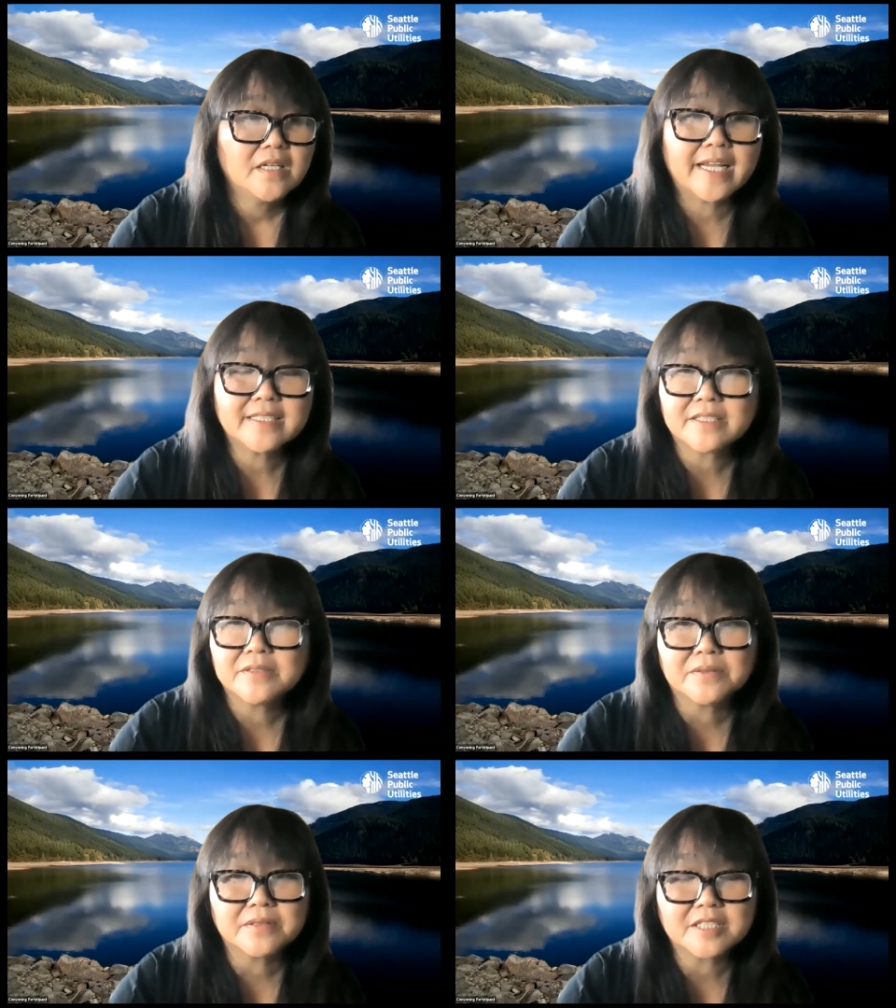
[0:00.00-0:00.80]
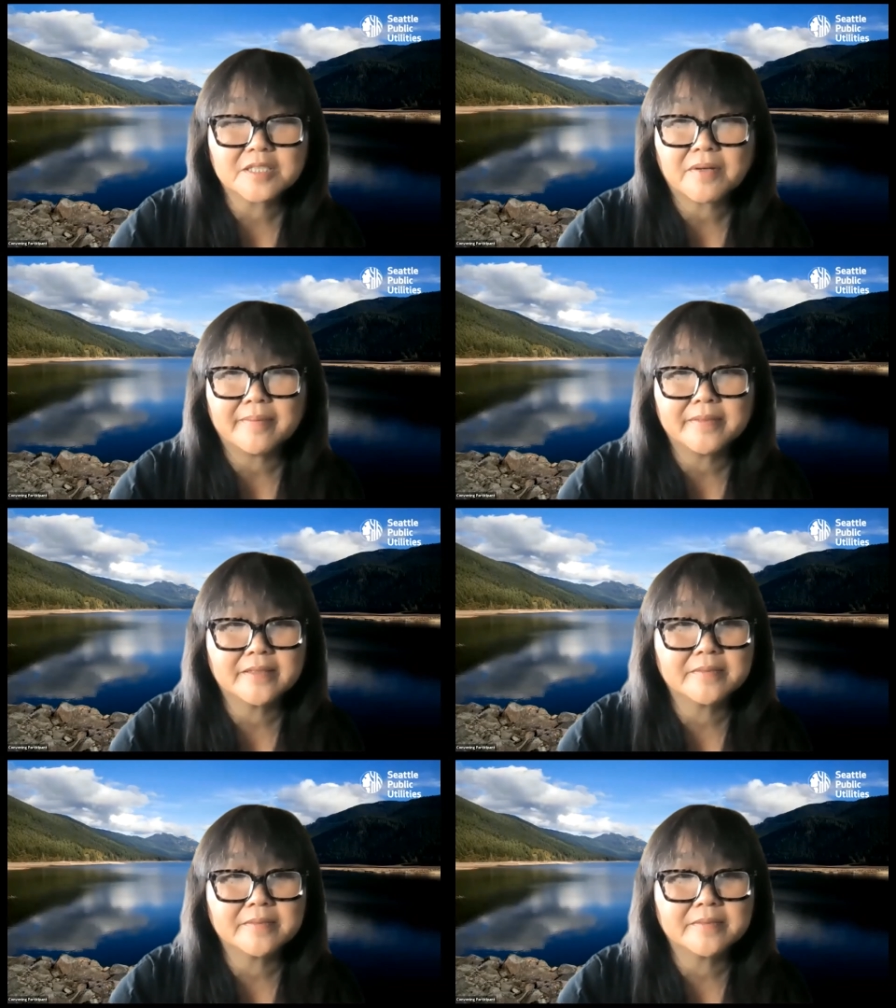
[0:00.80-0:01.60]
We can't ignore these
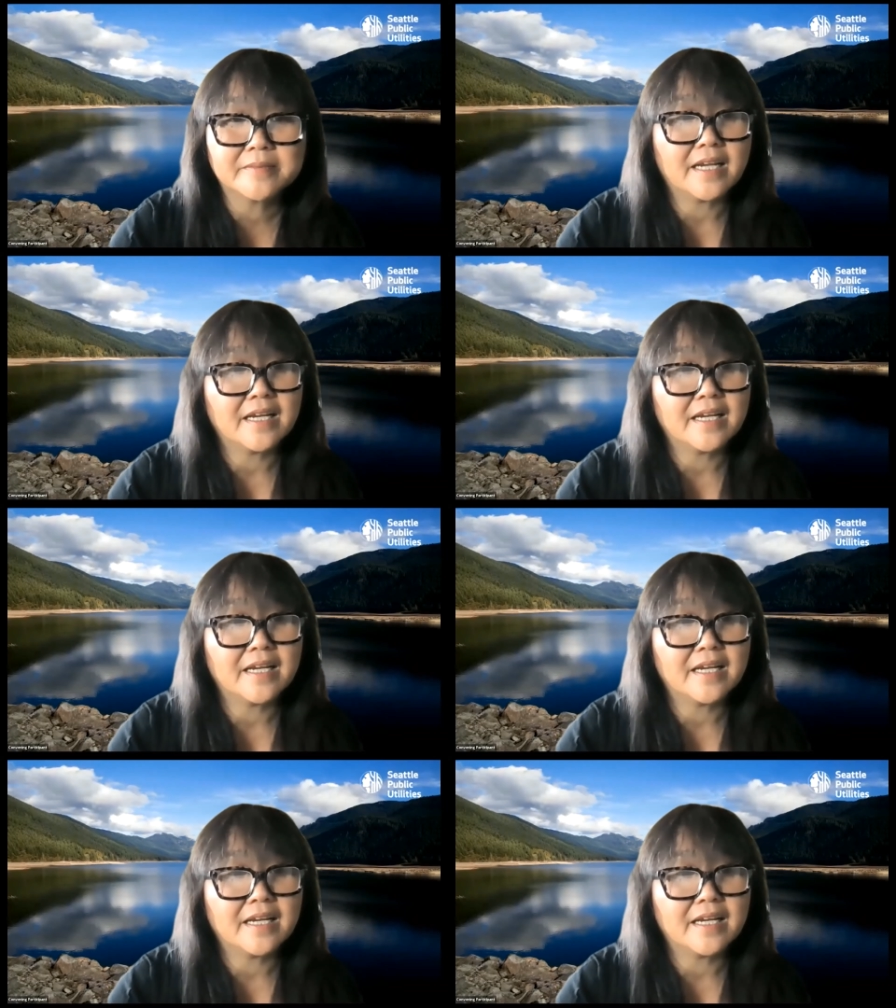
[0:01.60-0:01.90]
problems